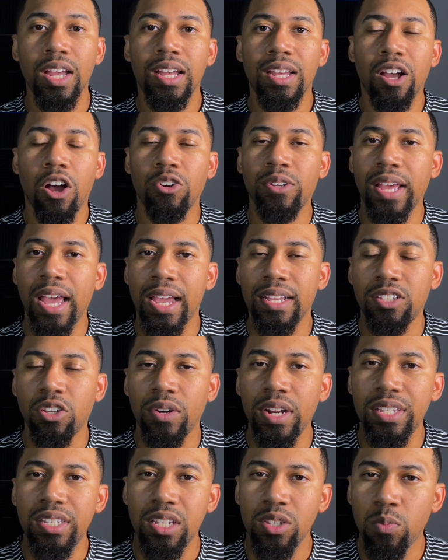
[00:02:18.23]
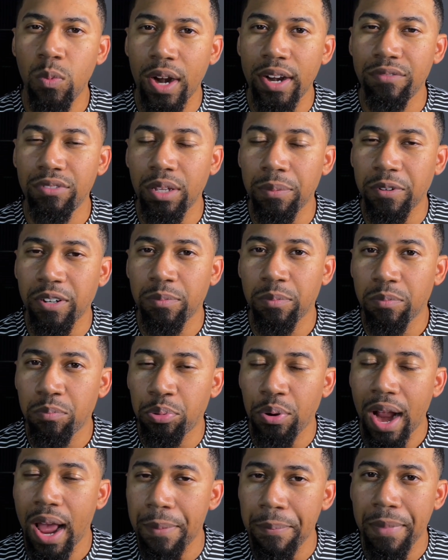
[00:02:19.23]
Okay, so this is one of the
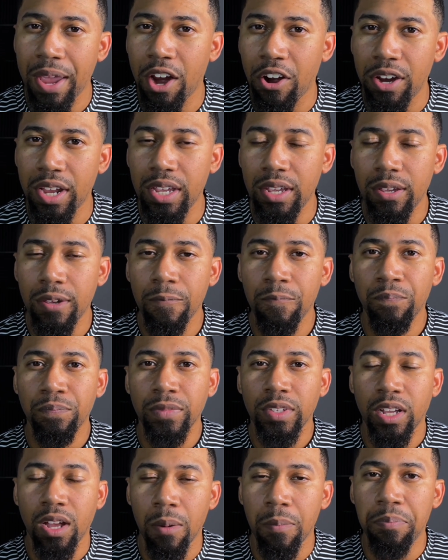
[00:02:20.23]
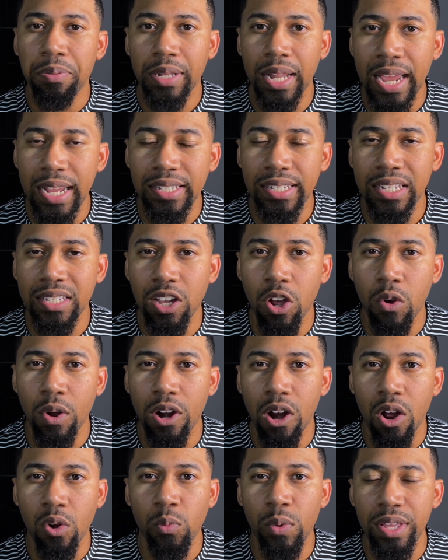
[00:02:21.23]
primary complaints that's going
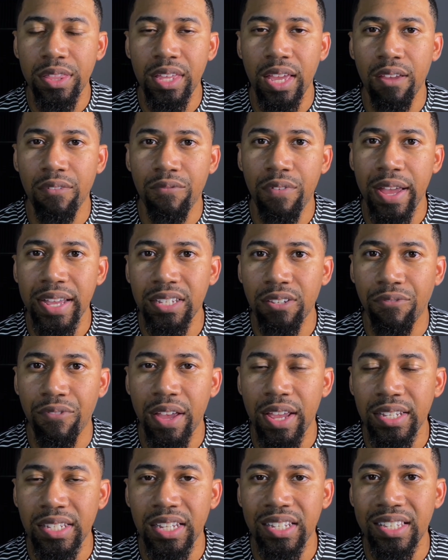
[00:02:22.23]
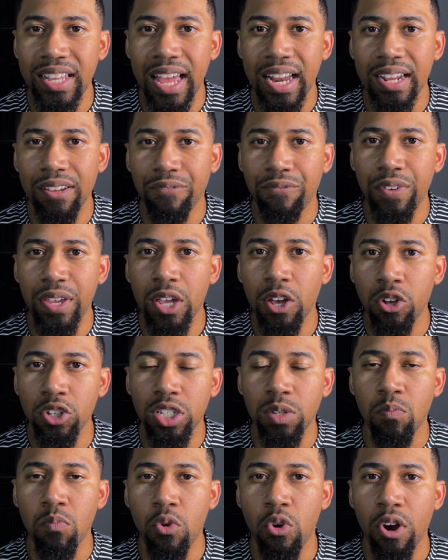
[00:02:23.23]
on with InvestFest, is that it feels
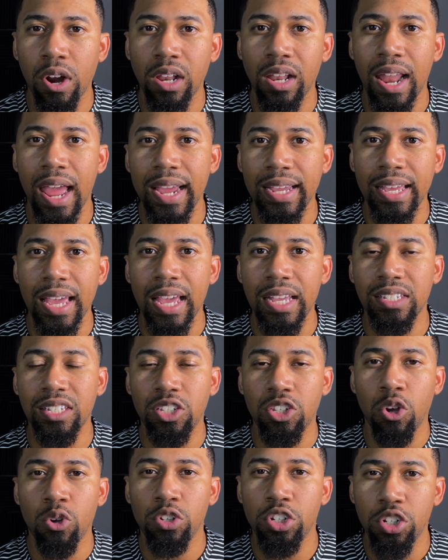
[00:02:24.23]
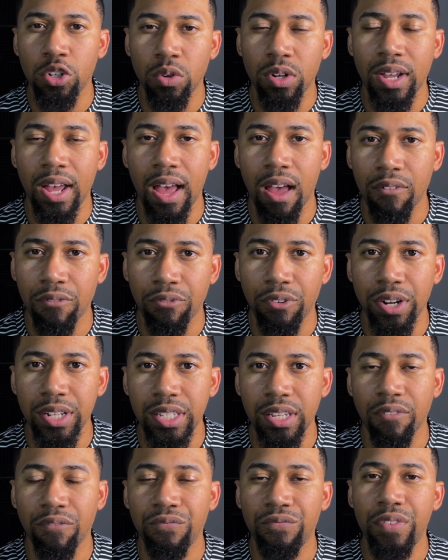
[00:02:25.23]
more like a social conference.
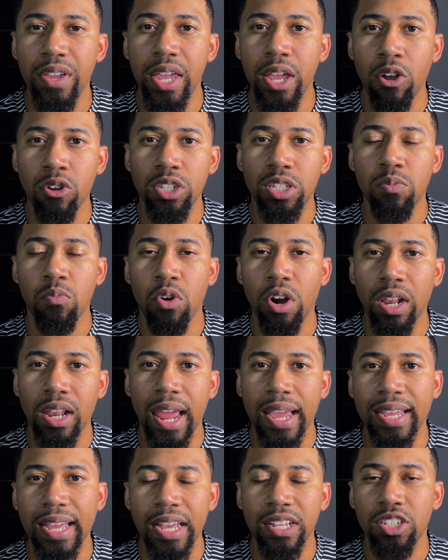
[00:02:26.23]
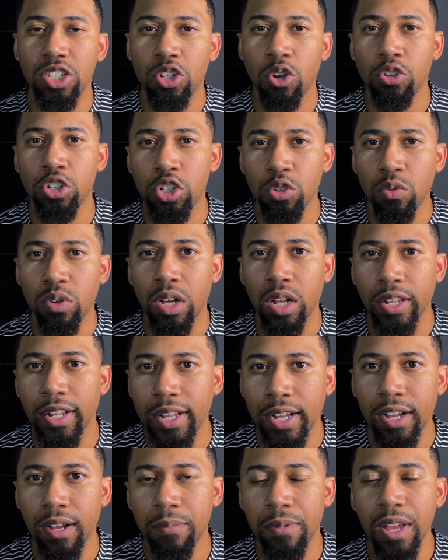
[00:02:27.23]
It feels more like a social
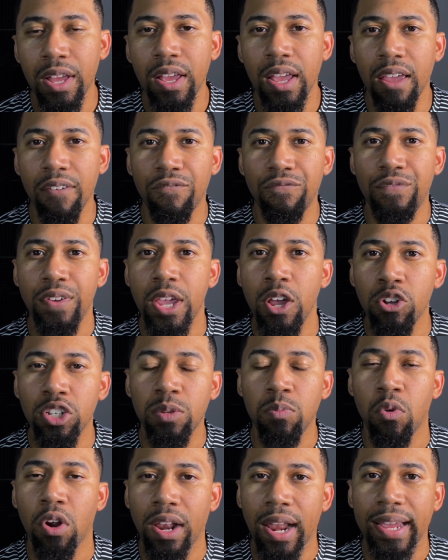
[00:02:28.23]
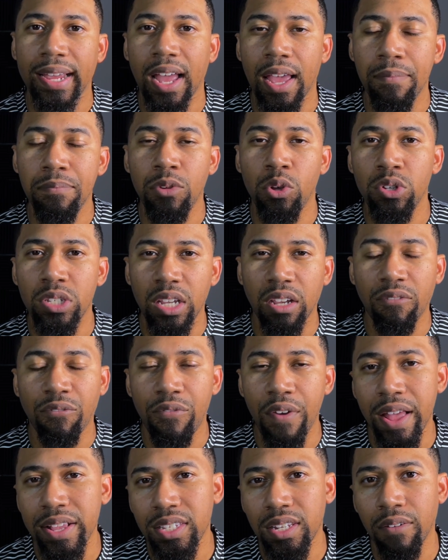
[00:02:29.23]
club. It feels more like a music
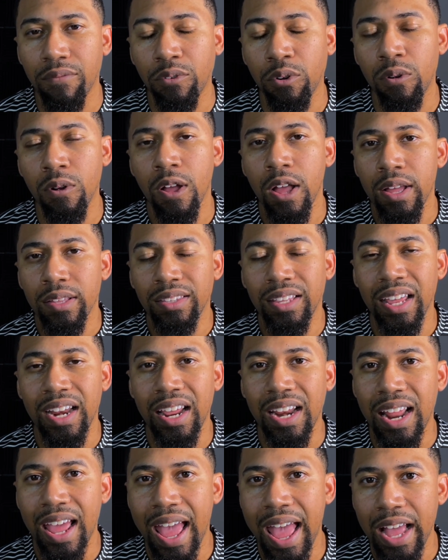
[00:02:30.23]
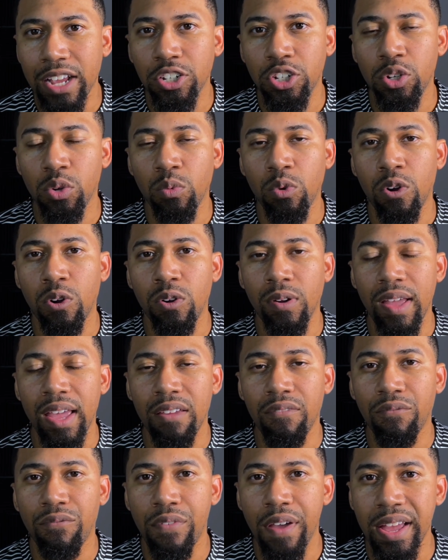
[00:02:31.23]
festival than an actual
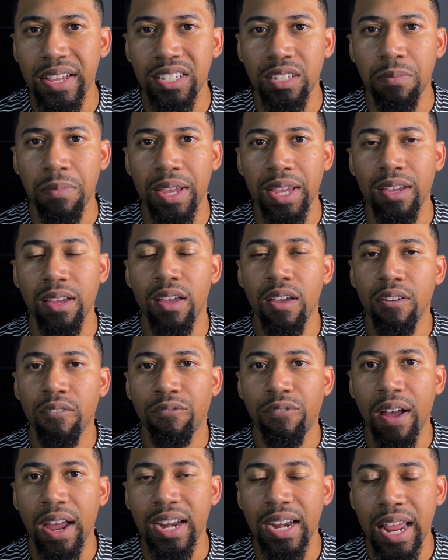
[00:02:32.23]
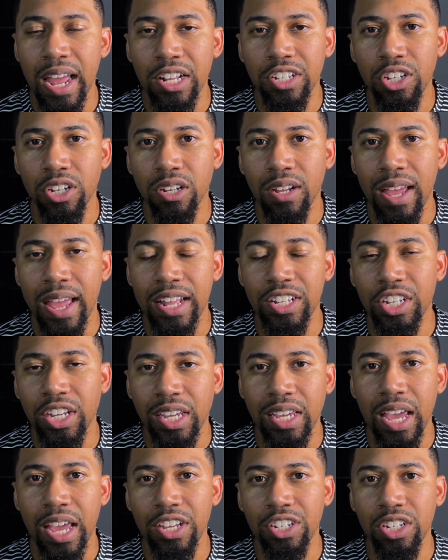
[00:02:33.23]
investment, financial
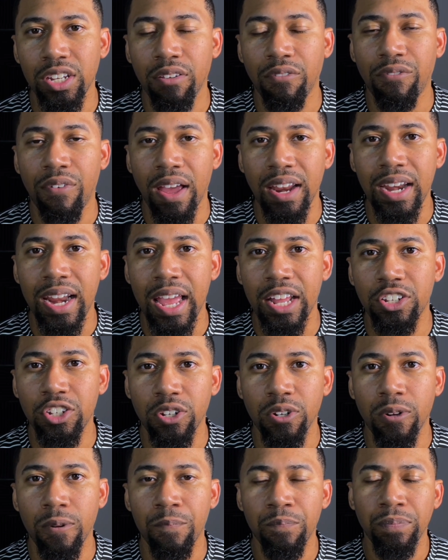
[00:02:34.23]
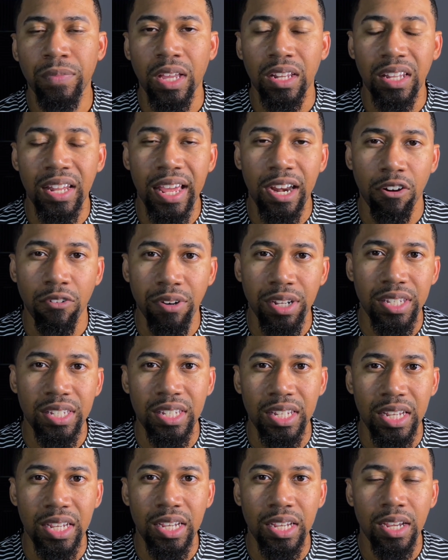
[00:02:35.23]
education, financial
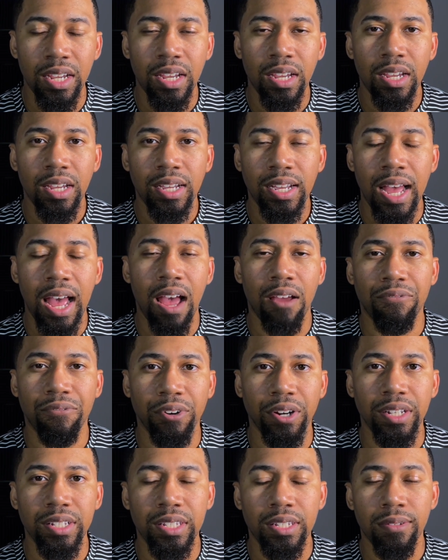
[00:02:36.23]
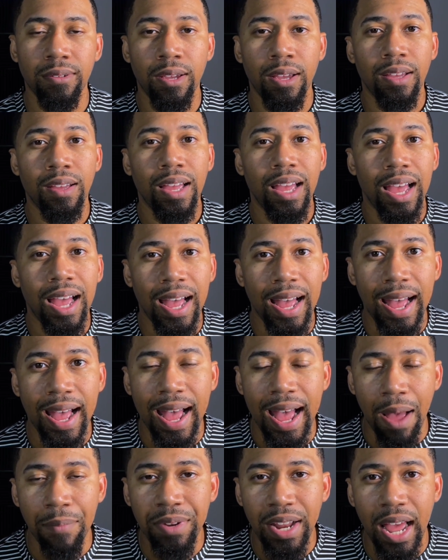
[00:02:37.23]
literacy conference.
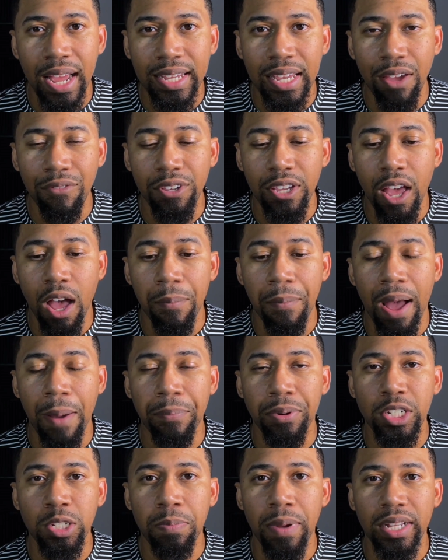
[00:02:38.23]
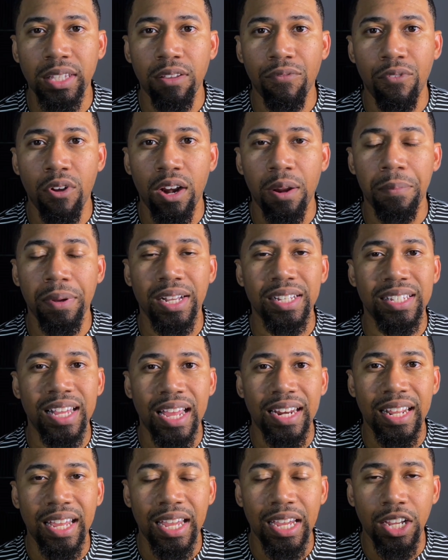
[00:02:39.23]
I'm not giving y'all my perspective on it because I
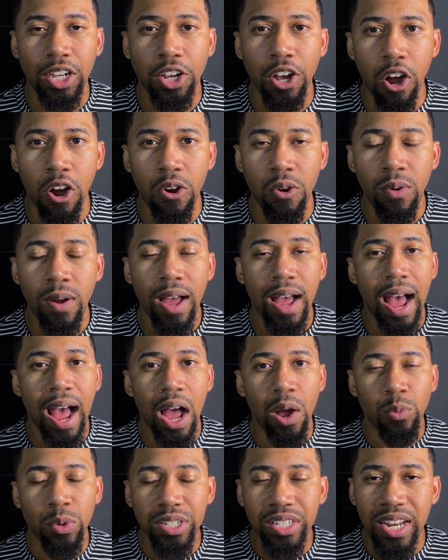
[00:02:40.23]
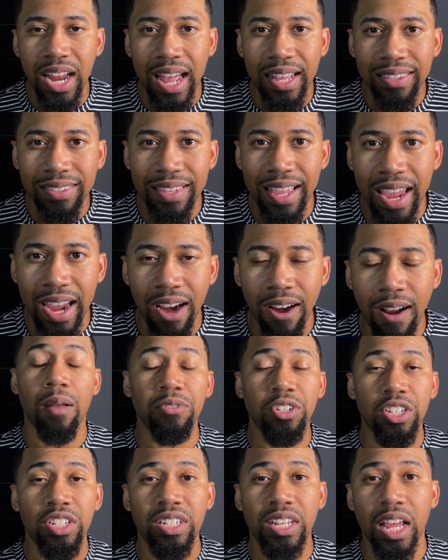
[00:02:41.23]
didn't go. I was not there. I'm
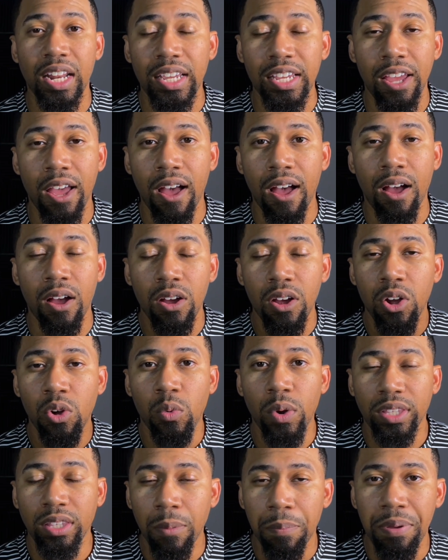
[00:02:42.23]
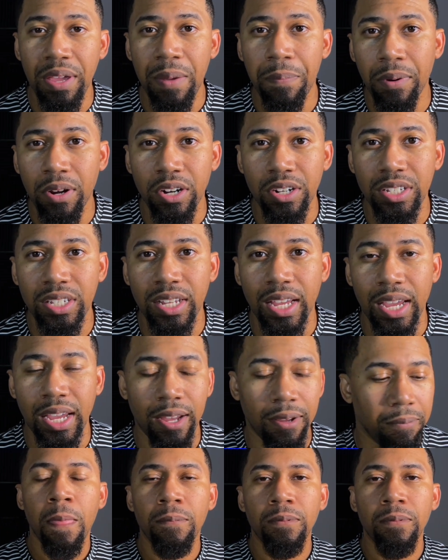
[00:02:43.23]
just telling y'all what the people are saying.